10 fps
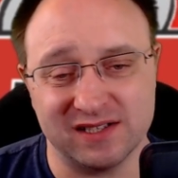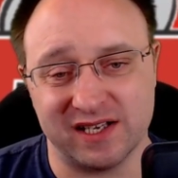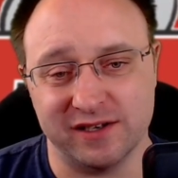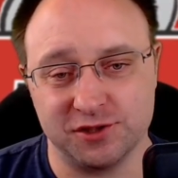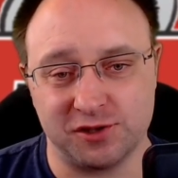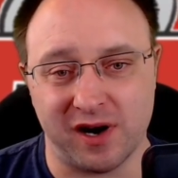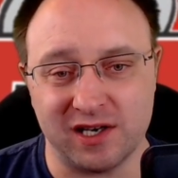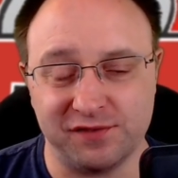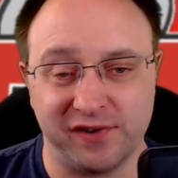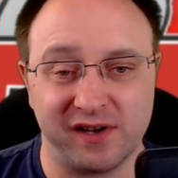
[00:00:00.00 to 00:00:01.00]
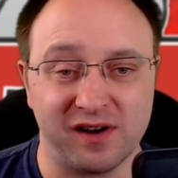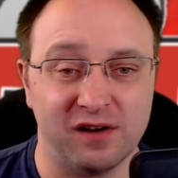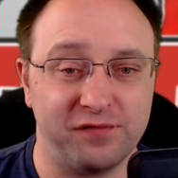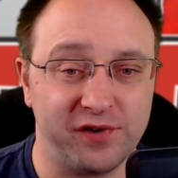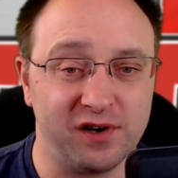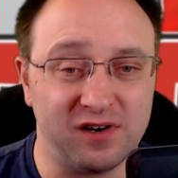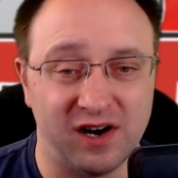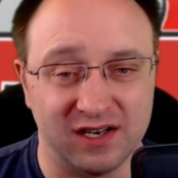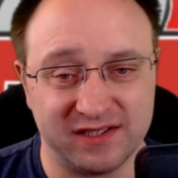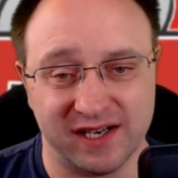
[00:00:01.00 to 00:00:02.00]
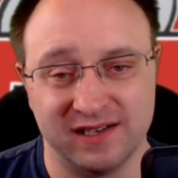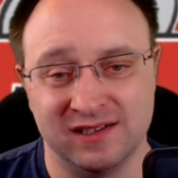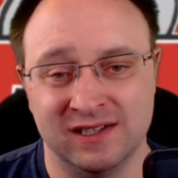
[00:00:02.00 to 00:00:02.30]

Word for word: that you're trying to figure out for your content,